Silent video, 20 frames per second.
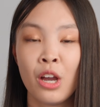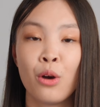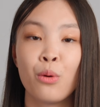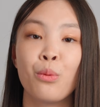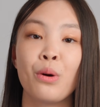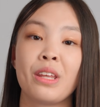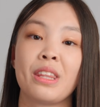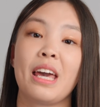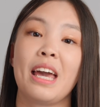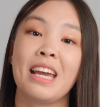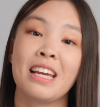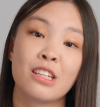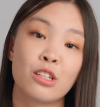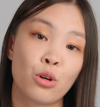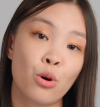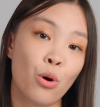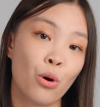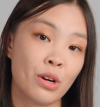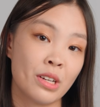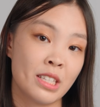with
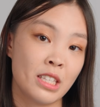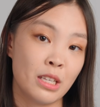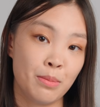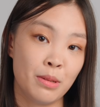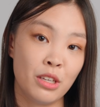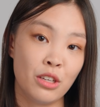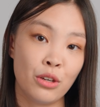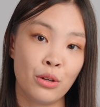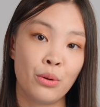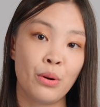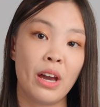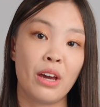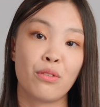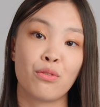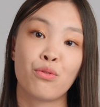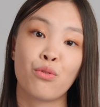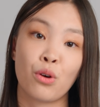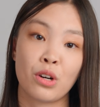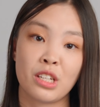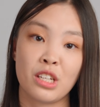8-core CPU and
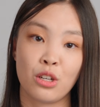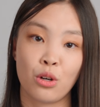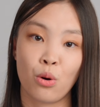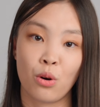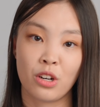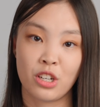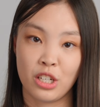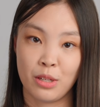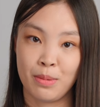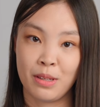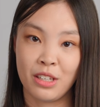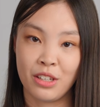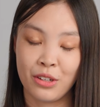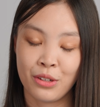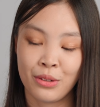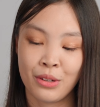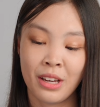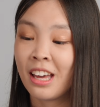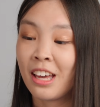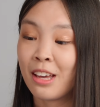14-core
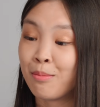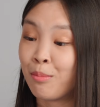GPU.